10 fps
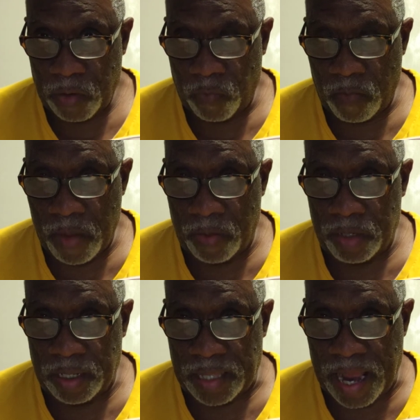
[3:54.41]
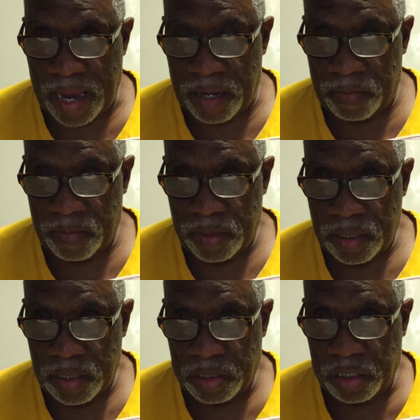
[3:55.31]
remember the Lamb
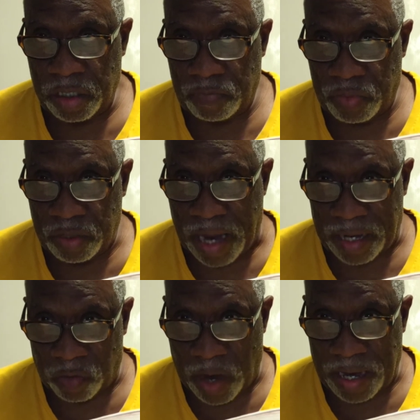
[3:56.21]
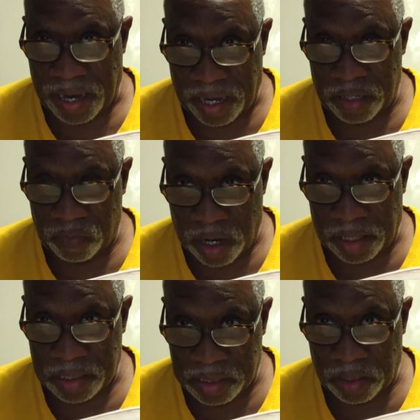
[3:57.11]
took the book out of the right hand of
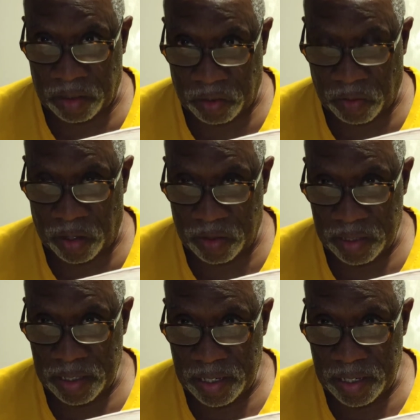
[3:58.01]
God that sat on the throne.